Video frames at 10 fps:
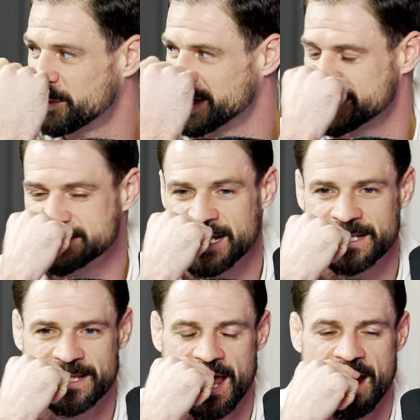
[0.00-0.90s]
I wanted to send
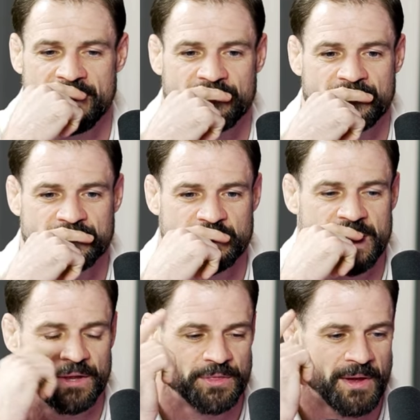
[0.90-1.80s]
it to Ev so
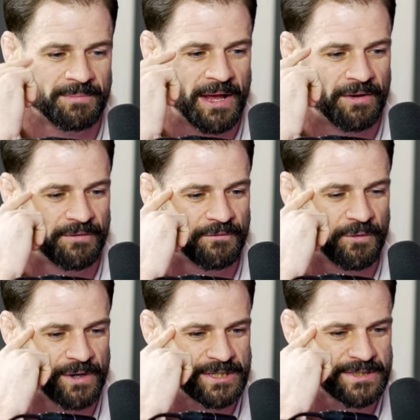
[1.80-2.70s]
he could thumbnail it
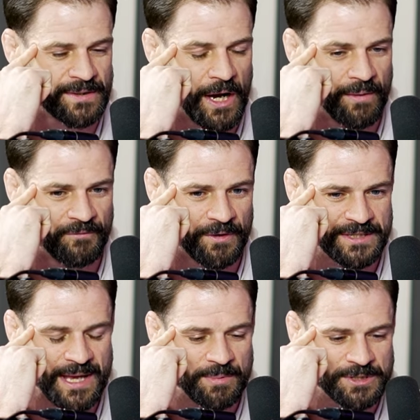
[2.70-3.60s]
for us um, for
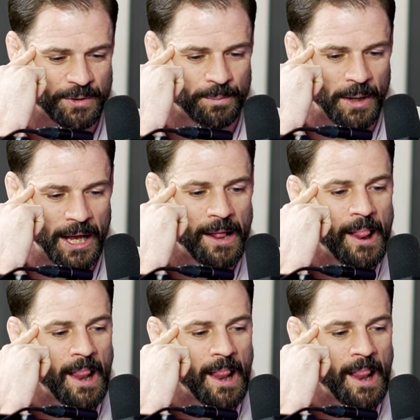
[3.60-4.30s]
this episode. But